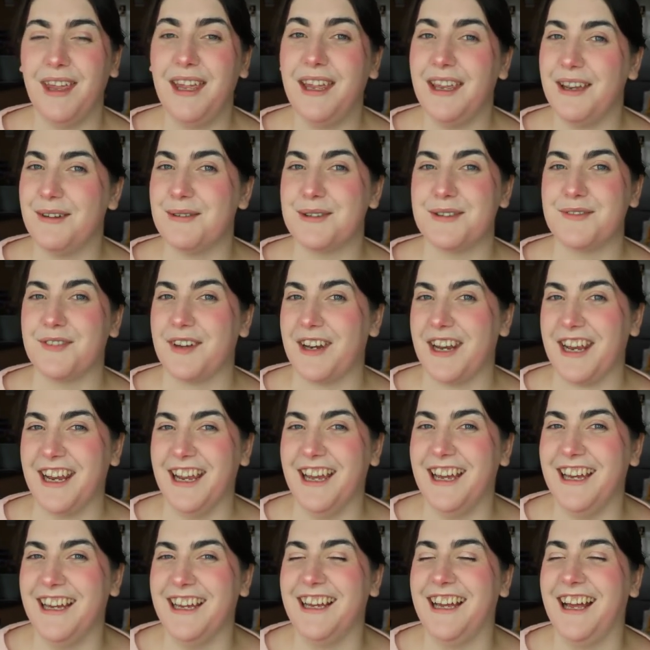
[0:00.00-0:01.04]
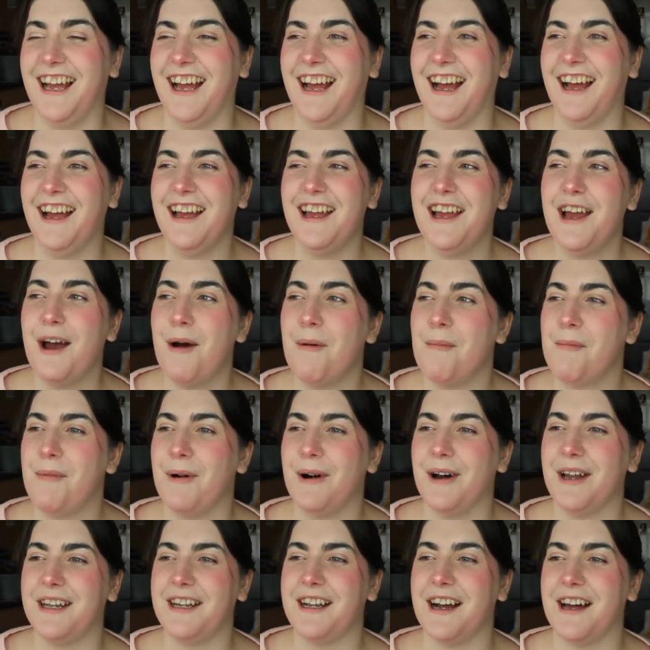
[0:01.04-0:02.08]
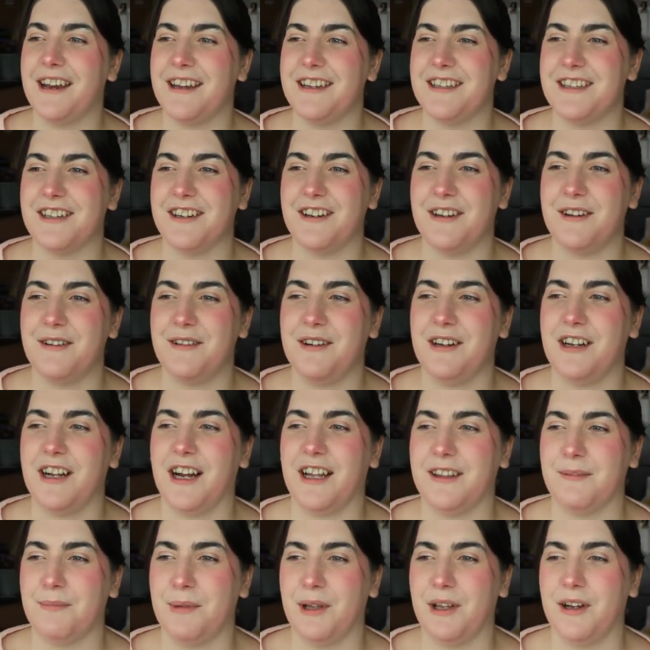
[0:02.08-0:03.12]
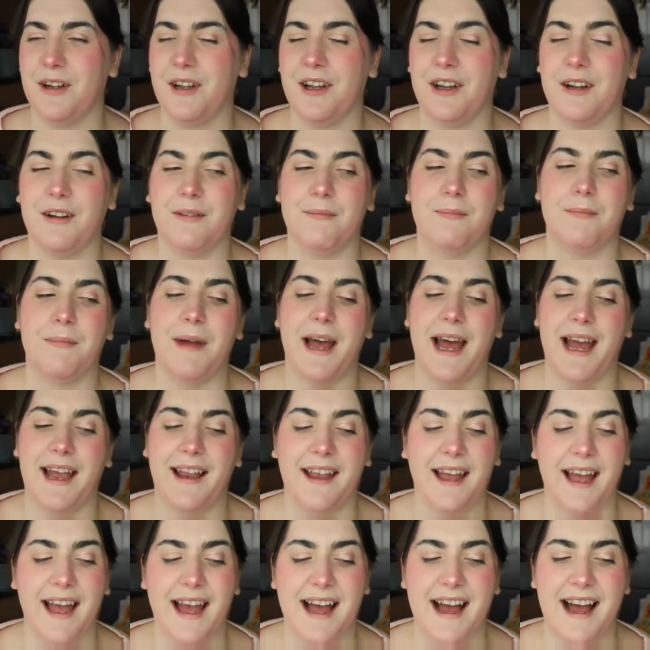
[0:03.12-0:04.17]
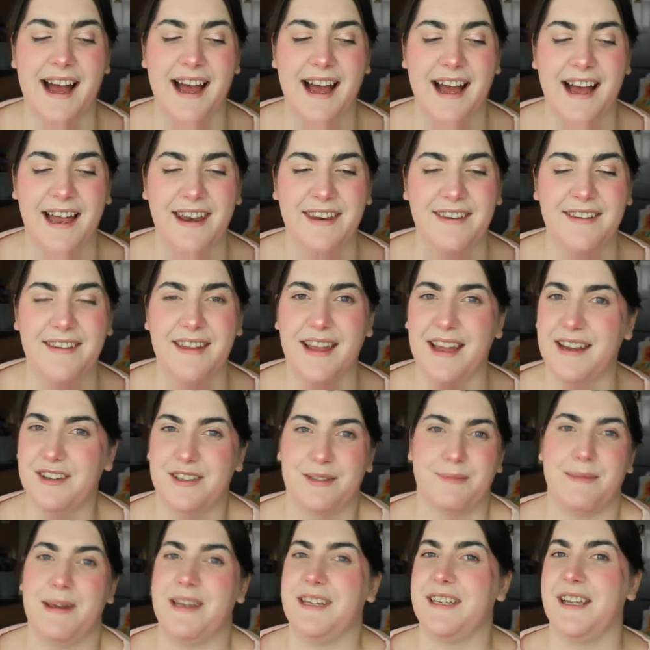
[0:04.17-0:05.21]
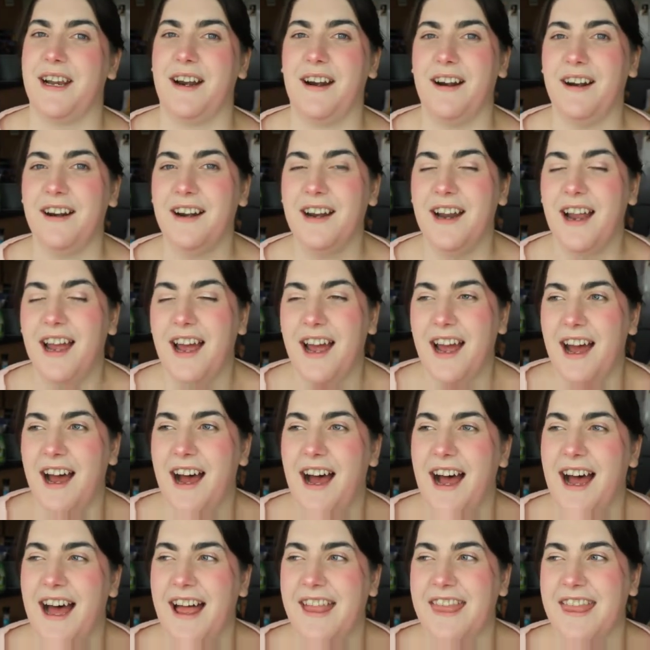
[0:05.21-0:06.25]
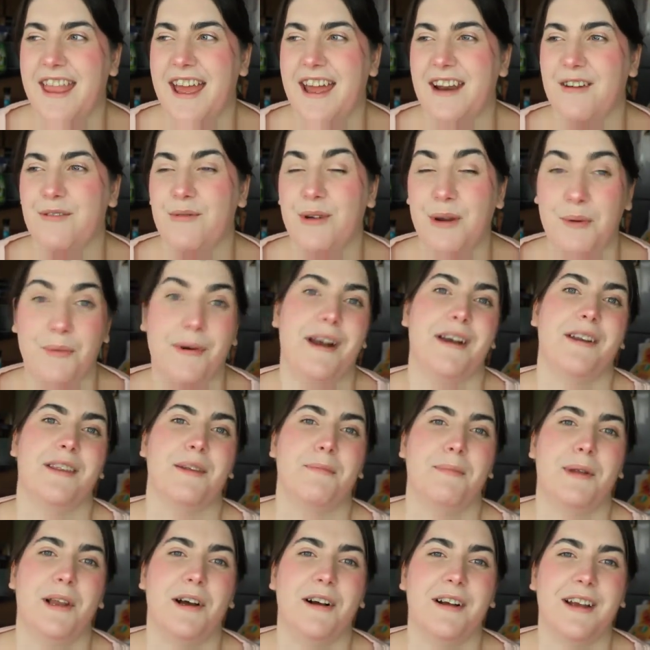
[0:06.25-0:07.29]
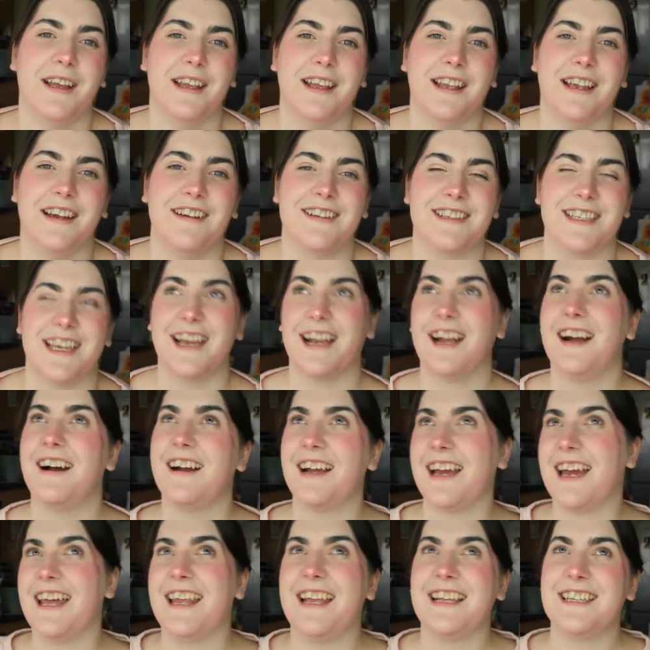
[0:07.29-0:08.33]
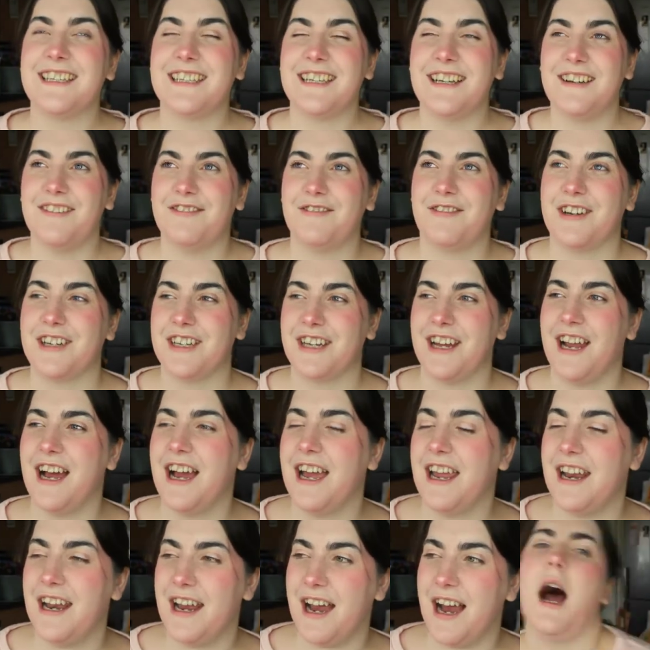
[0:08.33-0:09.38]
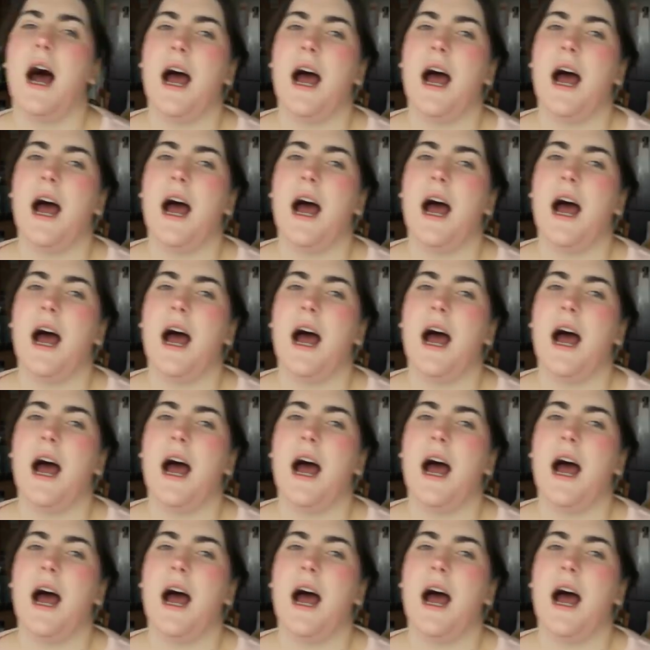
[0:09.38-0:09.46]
It was funny. But got it done, got the plug back, and then just made dinner. And then rewired the plug, and then I was like, okay, that's enough for tonight.